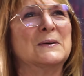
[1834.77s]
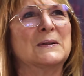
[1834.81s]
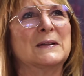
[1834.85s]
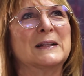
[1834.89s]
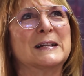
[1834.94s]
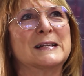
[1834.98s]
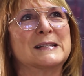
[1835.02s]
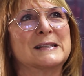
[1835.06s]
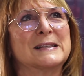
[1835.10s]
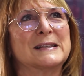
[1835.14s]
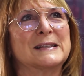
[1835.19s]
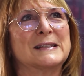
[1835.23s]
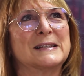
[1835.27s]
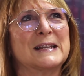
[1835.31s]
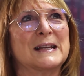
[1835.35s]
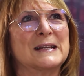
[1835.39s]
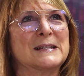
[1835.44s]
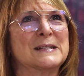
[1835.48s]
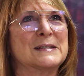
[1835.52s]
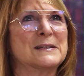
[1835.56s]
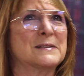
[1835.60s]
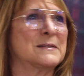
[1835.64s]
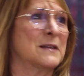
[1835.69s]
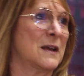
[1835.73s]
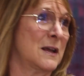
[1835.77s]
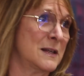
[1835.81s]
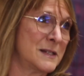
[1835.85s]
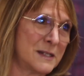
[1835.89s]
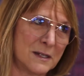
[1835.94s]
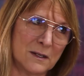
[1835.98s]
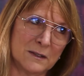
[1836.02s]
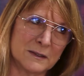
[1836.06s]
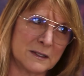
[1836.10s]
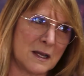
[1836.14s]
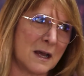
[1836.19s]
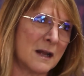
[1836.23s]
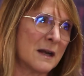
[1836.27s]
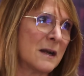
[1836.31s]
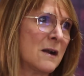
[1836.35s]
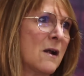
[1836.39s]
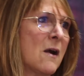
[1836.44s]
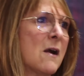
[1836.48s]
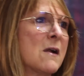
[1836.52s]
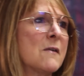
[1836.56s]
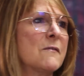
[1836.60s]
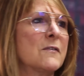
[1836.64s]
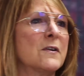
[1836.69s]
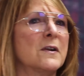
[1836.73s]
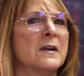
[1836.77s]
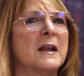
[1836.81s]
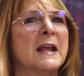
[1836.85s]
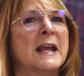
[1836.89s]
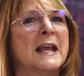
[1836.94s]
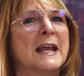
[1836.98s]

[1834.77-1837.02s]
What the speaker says: It's still taught at Harvard.